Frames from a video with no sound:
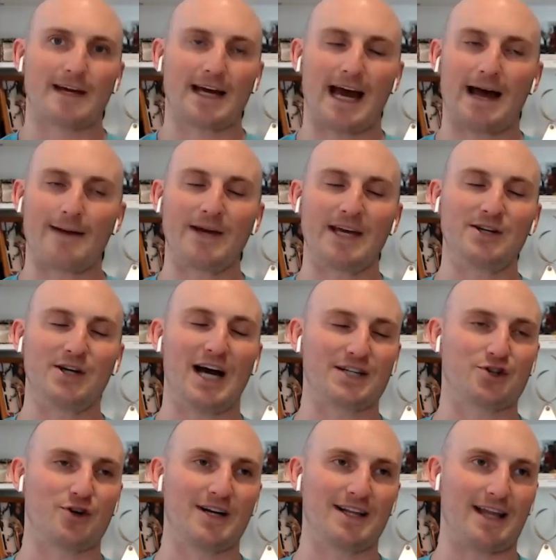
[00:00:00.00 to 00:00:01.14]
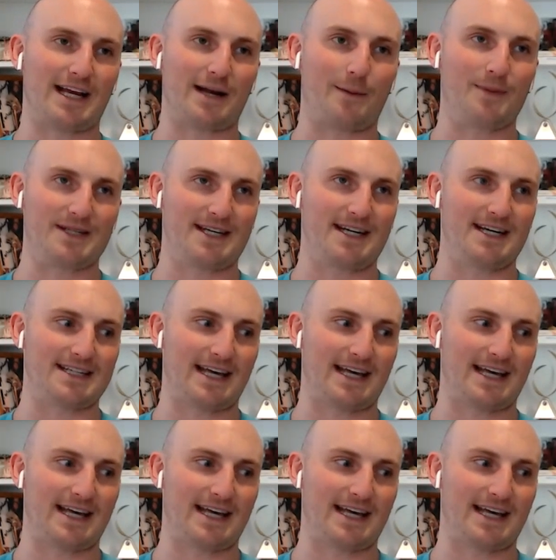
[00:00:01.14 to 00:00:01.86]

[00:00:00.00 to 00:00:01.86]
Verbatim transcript: I mean, you got to treat it like a business.